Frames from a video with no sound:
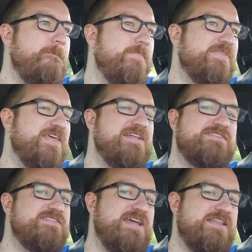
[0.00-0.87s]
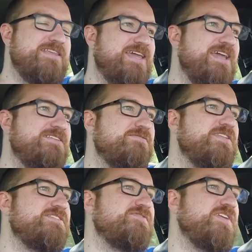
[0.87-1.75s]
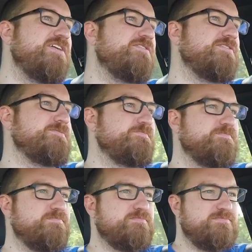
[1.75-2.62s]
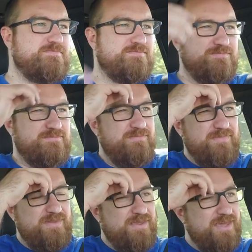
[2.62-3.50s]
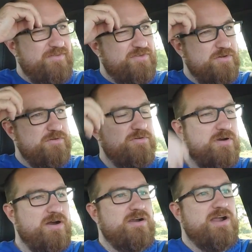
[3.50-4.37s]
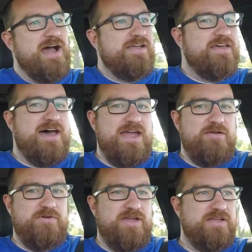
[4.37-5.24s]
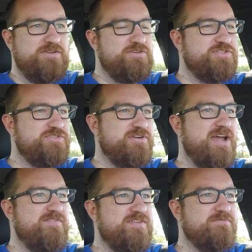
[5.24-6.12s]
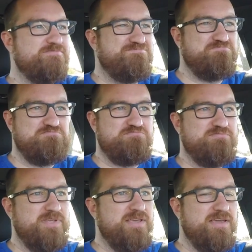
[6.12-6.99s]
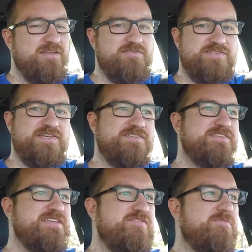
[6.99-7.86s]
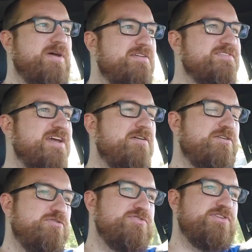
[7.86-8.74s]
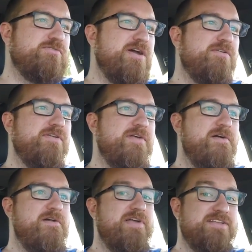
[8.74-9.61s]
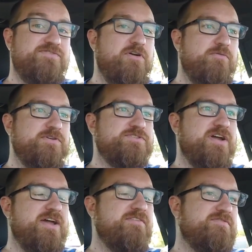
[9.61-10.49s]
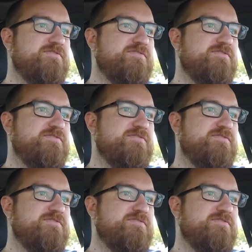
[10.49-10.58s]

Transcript: But that's not the case with this vehicle. If you are on the highway and you're just driving 60, 70 miles an hour cruising around, it's front-wheel drive.